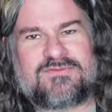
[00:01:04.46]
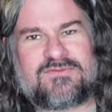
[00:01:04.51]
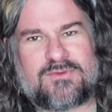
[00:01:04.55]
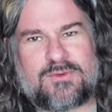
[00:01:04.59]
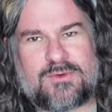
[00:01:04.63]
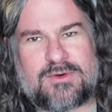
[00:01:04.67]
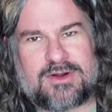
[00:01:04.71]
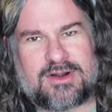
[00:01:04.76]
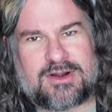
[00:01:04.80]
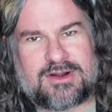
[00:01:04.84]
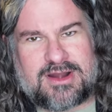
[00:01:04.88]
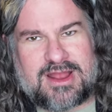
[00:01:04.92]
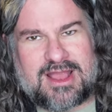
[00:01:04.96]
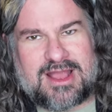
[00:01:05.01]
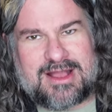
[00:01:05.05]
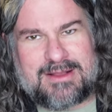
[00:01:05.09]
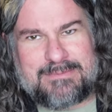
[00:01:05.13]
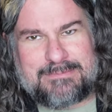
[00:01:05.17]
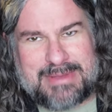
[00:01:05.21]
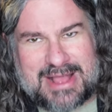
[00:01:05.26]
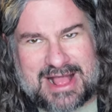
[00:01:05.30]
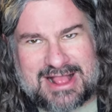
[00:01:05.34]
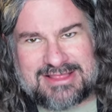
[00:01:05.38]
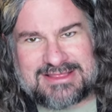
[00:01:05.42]

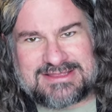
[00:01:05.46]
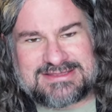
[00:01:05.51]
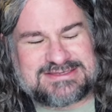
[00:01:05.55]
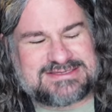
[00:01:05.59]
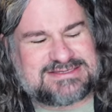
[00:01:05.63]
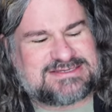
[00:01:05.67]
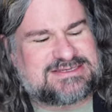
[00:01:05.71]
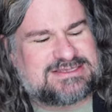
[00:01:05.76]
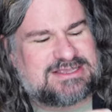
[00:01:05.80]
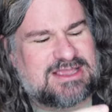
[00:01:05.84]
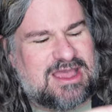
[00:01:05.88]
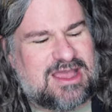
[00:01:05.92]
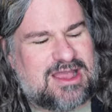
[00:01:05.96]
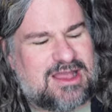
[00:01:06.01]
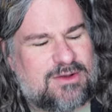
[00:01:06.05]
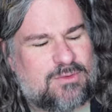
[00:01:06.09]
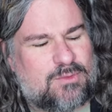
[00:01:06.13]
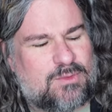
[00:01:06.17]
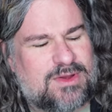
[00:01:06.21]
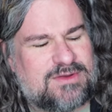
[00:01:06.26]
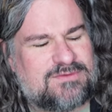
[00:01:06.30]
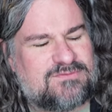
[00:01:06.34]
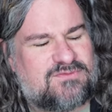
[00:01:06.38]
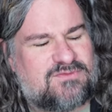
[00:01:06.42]
for balanced, two
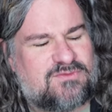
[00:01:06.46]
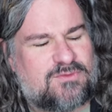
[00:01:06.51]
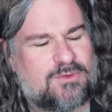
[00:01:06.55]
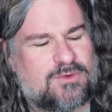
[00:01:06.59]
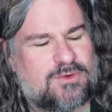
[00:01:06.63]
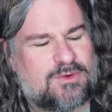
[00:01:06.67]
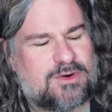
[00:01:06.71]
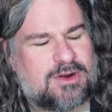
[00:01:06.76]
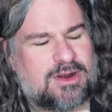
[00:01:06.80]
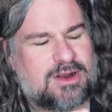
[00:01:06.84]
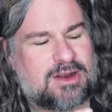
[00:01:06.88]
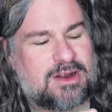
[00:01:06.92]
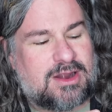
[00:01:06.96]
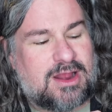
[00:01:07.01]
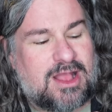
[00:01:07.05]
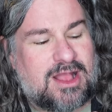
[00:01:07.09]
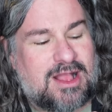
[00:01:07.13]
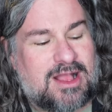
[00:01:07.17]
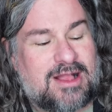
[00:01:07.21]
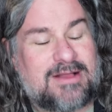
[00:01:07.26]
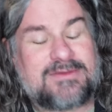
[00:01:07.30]
for